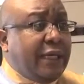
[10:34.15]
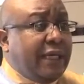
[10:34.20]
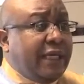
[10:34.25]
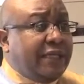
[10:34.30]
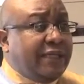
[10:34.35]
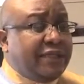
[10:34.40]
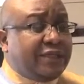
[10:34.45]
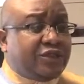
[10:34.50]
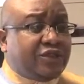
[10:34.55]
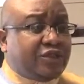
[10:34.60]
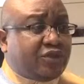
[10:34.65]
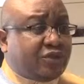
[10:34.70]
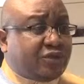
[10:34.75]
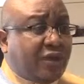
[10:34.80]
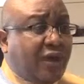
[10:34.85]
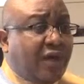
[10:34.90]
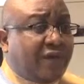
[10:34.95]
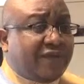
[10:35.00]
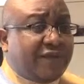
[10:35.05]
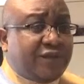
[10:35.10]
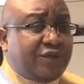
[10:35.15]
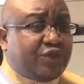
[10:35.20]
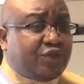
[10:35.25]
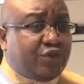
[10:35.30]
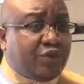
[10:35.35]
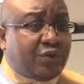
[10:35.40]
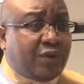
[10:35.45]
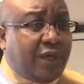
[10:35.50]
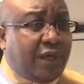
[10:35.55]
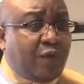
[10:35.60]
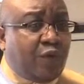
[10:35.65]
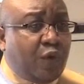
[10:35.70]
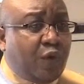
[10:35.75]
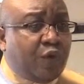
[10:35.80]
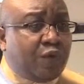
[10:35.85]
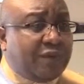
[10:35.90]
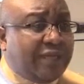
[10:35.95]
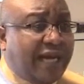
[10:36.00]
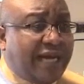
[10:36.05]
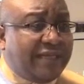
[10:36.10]
the salt and sugar
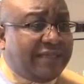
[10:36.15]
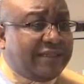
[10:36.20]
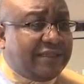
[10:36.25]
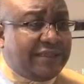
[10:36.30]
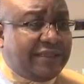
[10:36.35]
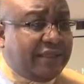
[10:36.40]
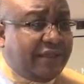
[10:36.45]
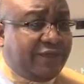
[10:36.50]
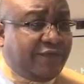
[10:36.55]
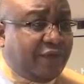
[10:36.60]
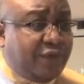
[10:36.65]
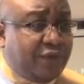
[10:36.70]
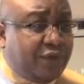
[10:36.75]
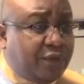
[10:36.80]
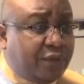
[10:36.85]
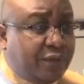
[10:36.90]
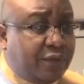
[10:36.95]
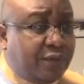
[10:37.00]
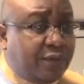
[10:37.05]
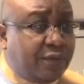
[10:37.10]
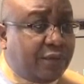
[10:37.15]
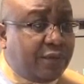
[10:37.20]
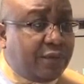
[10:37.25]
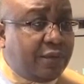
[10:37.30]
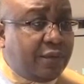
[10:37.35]
will not deliver you.